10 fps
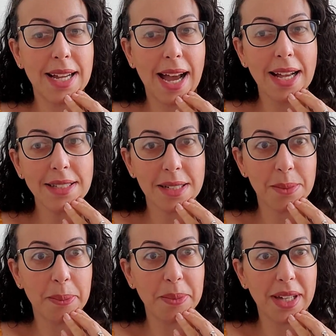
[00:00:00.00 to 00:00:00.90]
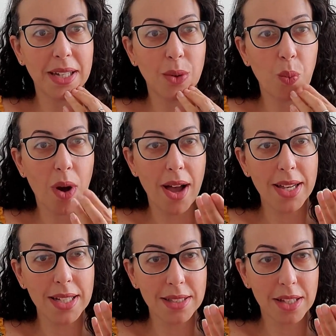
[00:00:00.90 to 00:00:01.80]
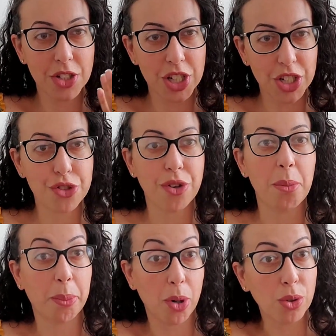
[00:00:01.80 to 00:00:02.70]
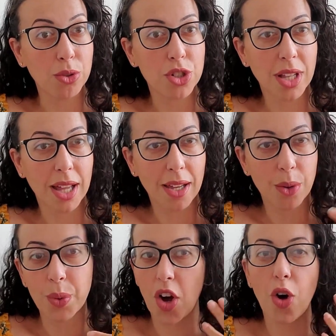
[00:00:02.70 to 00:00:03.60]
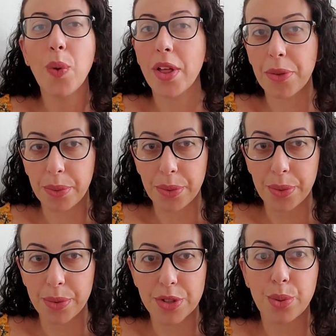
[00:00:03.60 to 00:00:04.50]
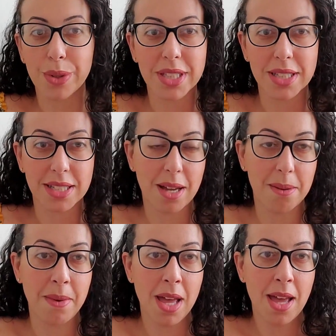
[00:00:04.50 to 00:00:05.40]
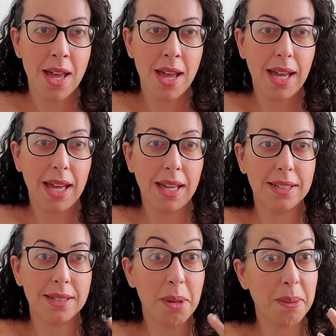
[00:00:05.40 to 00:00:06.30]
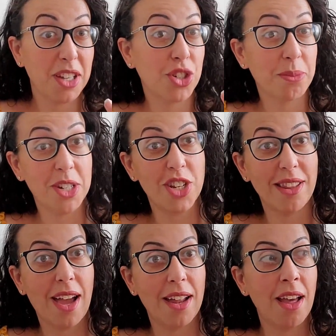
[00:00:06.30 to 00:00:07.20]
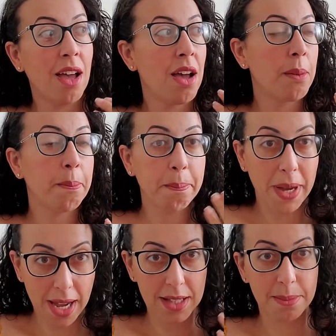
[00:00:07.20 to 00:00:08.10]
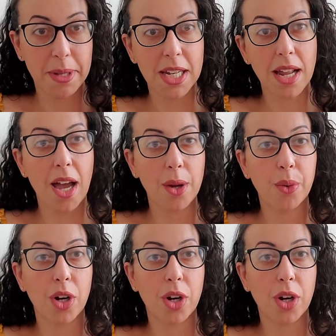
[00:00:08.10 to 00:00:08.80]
I asked him, I'm like, why such an extreme approach? Like, we all went through the school system, and maybe I should mention that my husband and I